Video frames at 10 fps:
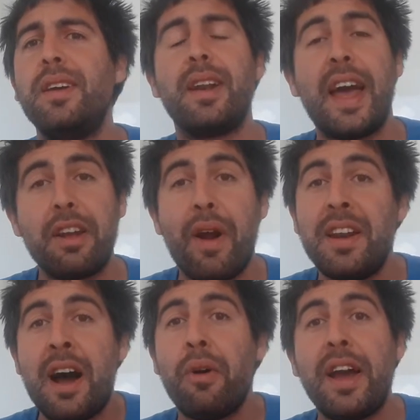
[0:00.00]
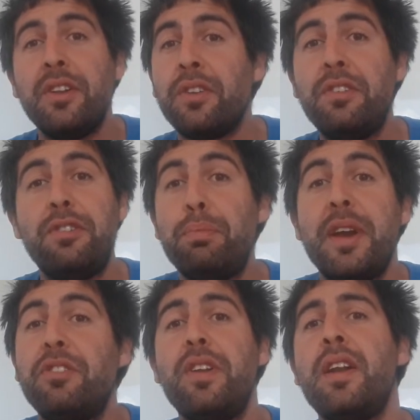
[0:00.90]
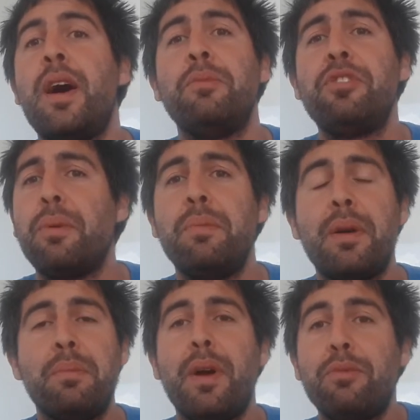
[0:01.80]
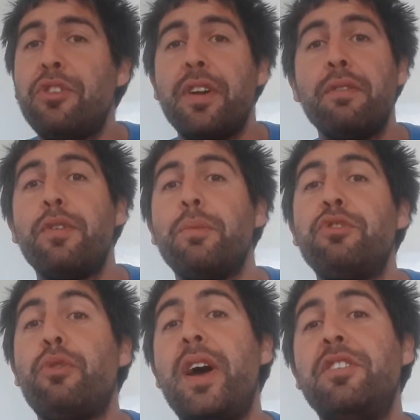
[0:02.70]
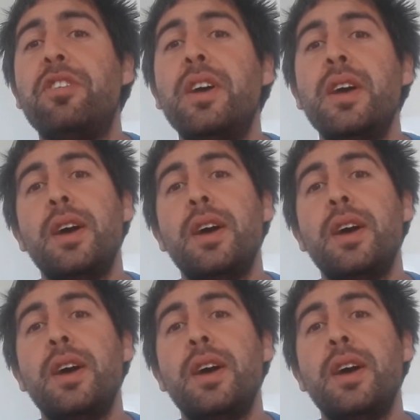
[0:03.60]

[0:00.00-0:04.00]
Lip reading: right now I don't speak Surinam, so I'm starting from scratch.